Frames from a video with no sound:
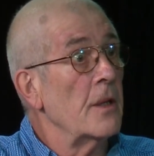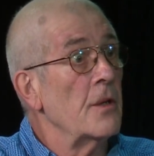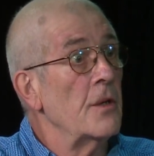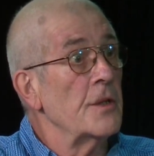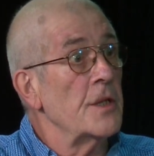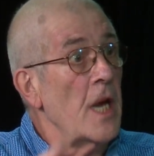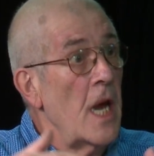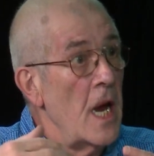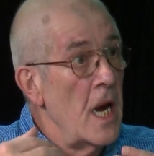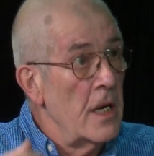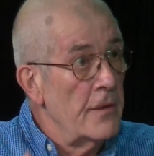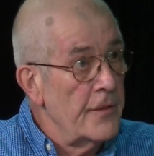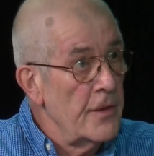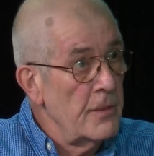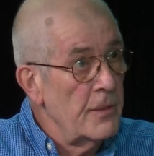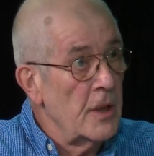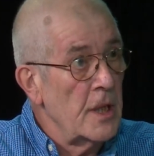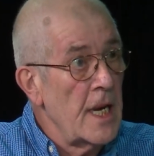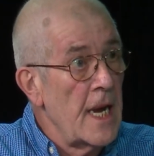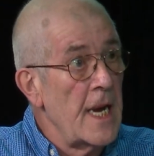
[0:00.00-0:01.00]
Because
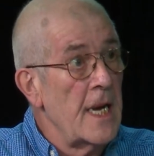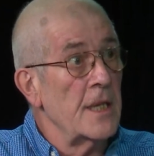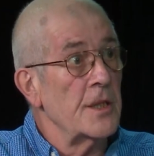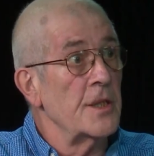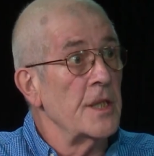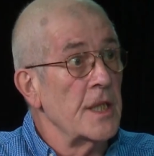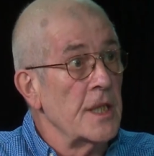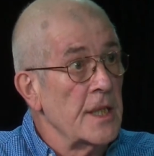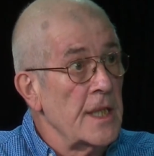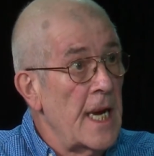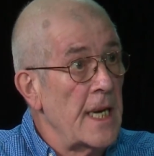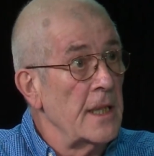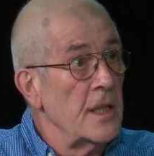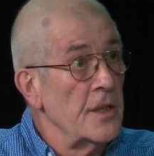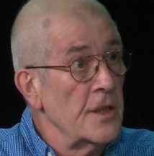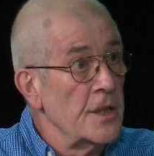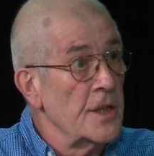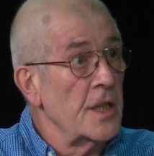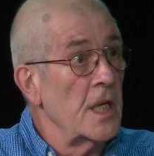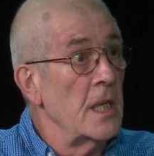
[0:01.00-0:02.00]
everyone has exactly
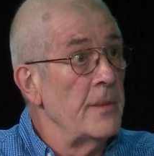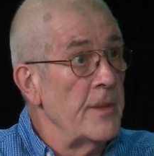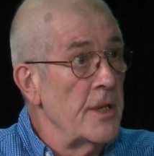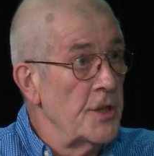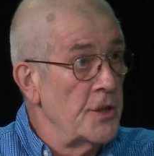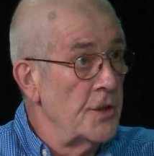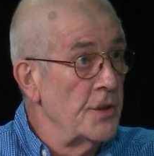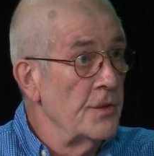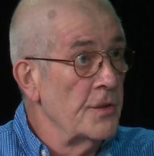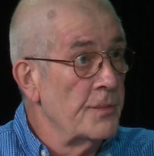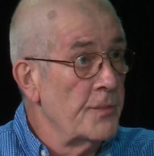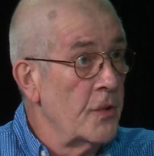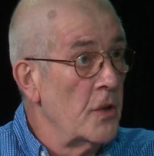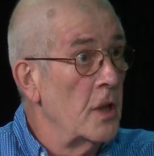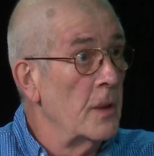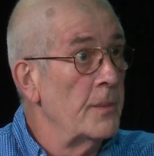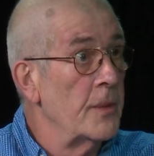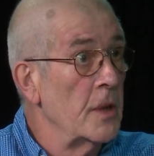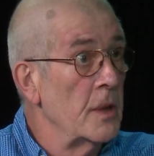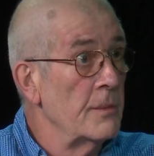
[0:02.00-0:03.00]
the same issues,
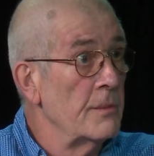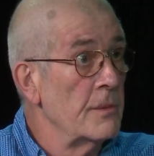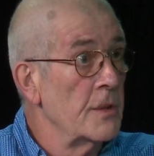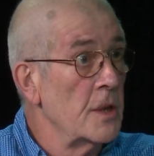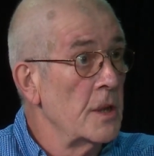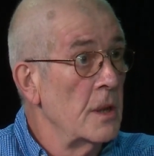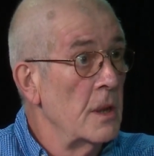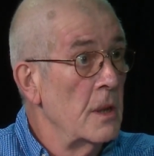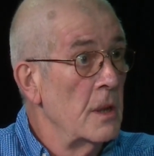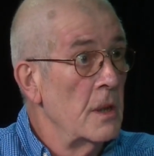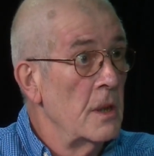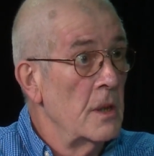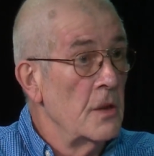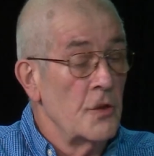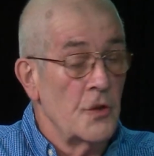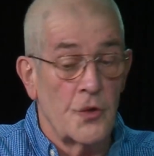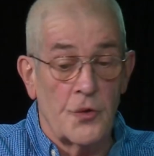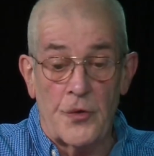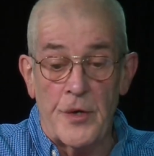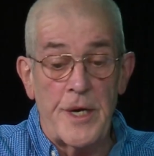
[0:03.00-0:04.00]
problems,
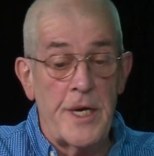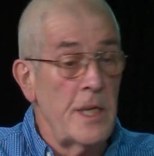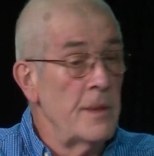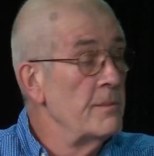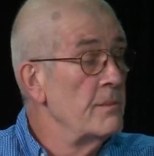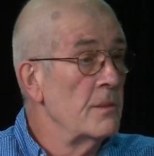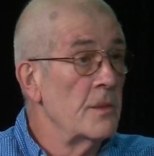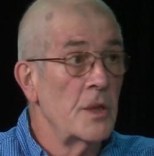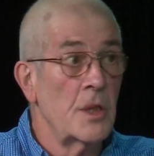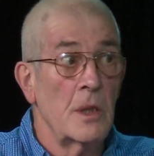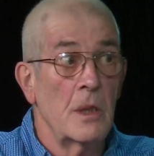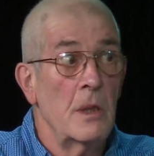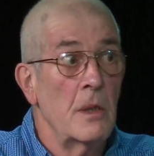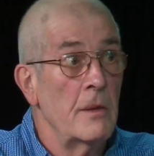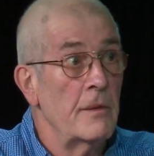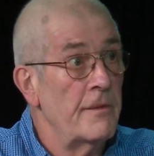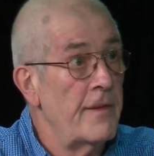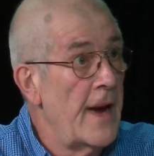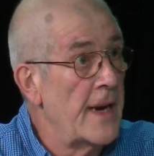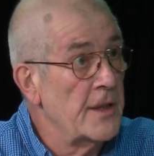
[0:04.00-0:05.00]
dreams,
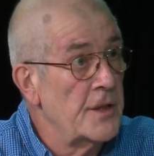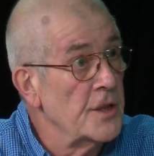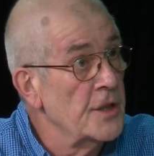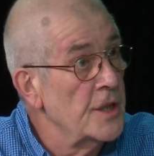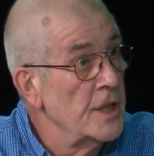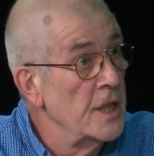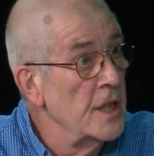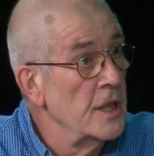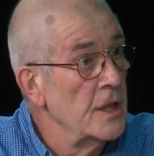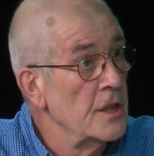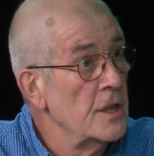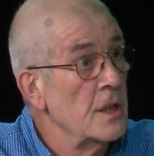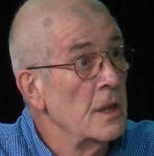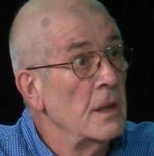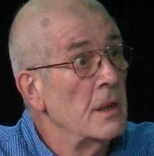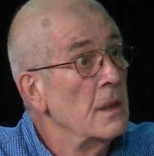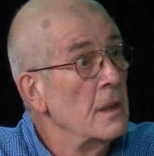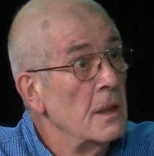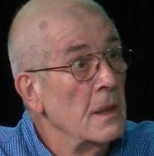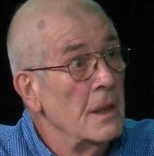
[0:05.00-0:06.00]
fantasies
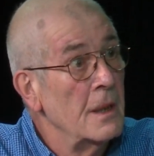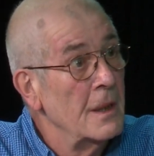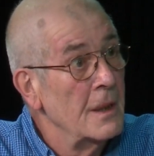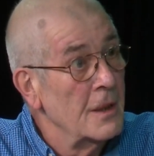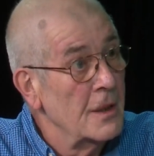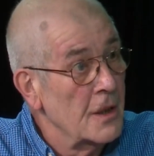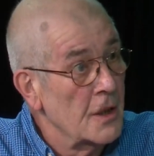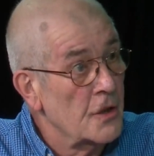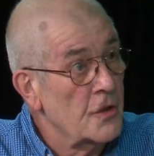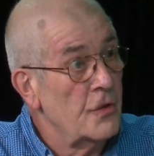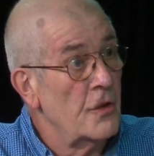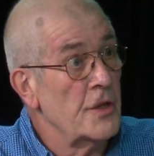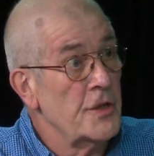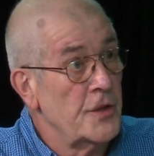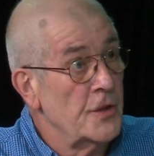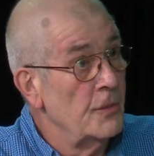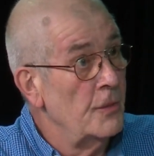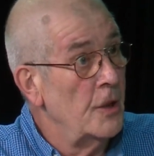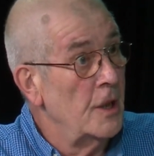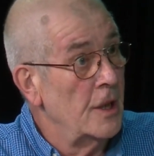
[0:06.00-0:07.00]
across
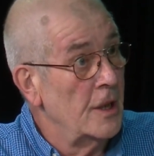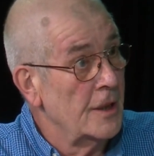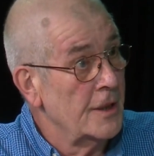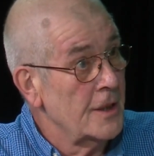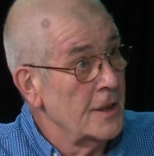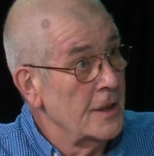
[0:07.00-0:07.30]
the world.